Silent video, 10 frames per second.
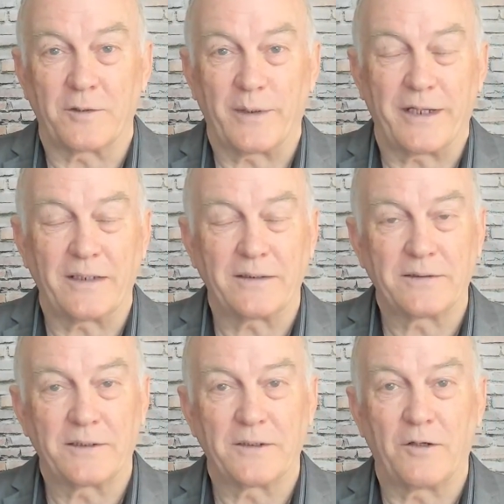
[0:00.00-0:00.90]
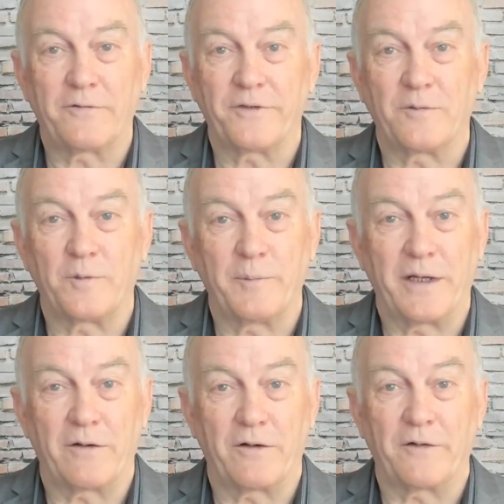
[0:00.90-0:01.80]
complete,
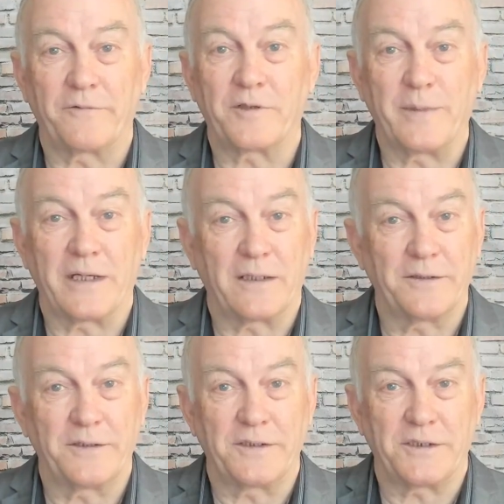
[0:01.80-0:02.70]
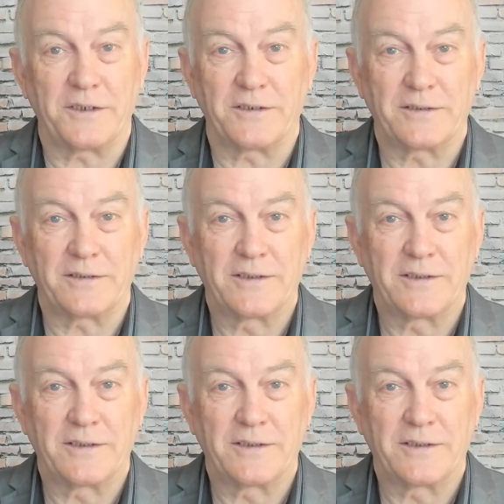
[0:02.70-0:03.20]
off to make no decision.